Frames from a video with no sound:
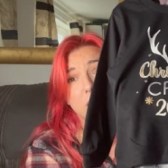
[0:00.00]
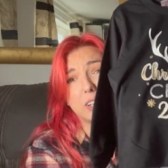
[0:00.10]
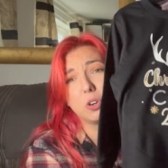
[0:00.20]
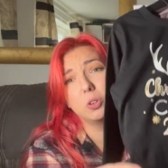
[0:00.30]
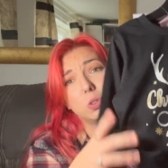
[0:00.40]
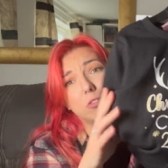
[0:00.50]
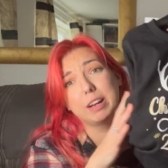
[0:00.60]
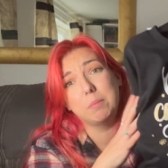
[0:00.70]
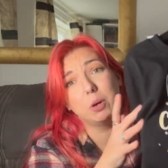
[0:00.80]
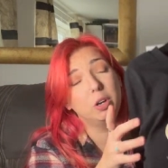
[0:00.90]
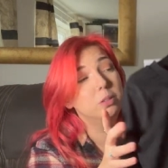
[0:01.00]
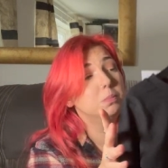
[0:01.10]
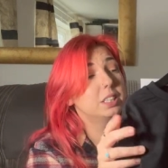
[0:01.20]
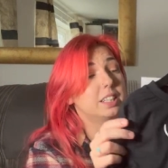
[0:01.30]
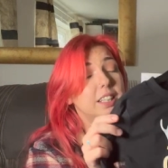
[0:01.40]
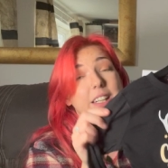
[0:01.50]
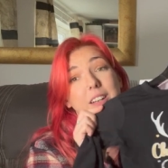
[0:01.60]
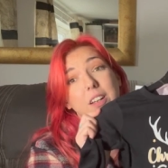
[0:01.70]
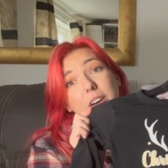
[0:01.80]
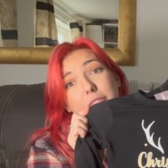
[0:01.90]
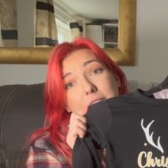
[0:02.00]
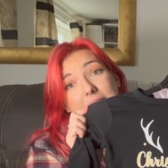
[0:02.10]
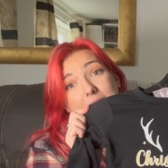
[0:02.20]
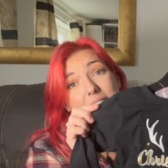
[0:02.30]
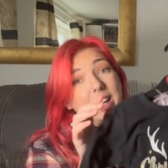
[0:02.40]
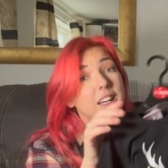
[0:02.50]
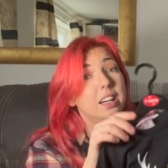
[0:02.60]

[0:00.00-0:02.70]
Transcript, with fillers: They've got little grey bottoms. I think they're lovely